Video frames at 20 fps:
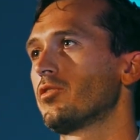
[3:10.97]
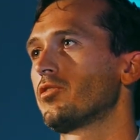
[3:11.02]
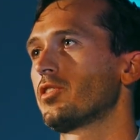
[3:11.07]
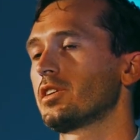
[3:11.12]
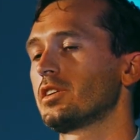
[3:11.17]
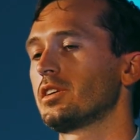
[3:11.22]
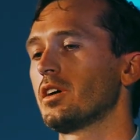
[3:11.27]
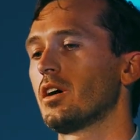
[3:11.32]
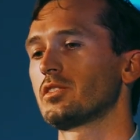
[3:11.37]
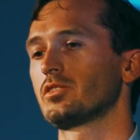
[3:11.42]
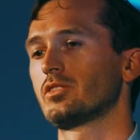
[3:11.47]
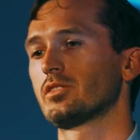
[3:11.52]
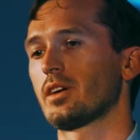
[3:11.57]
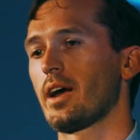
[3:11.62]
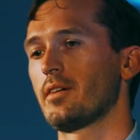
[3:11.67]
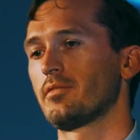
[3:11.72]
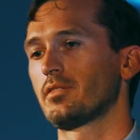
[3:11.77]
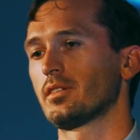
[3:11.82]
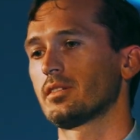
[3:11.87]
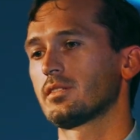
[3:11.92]
for young
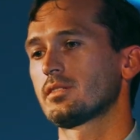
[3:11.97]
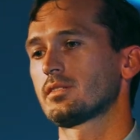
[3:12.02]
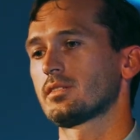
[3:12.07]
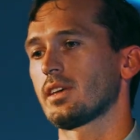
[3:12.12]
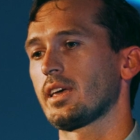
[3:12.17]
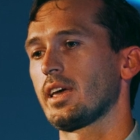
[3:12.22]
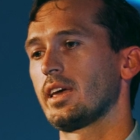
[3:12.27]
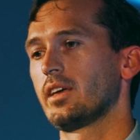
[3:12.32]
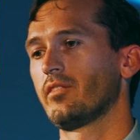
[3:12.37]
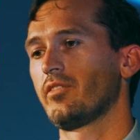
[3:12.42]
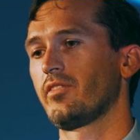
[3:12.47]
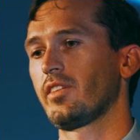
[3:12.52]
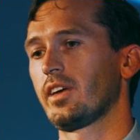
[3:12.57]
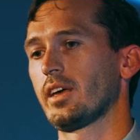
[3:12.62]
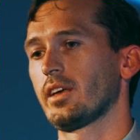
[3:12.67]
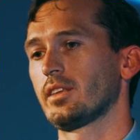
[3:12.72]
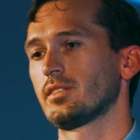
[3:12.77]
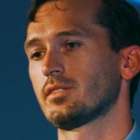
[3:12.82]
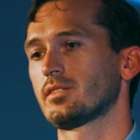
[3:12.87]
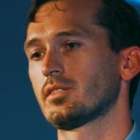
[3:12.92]
drivers and
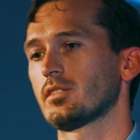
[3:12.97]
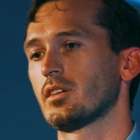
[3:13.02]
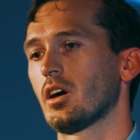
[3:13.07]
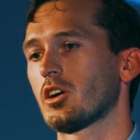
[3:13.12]
fans